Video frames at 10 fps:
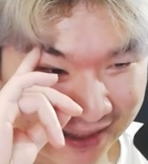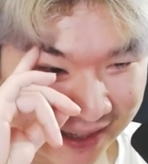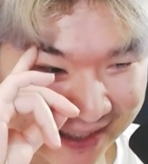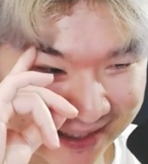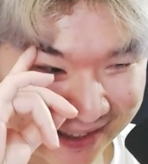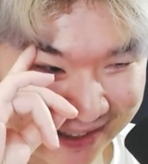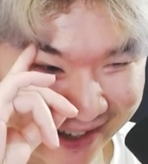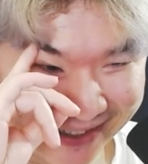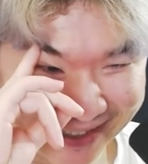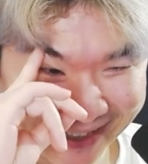Look at the
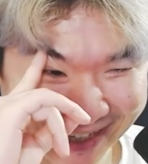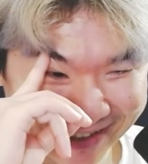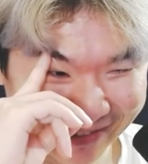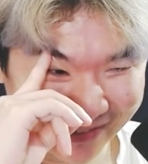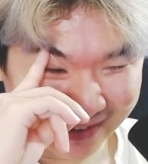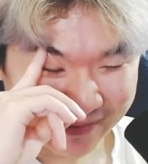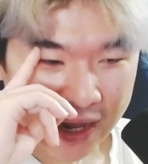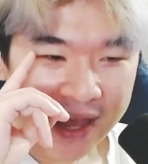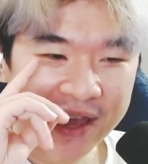lolly teacher.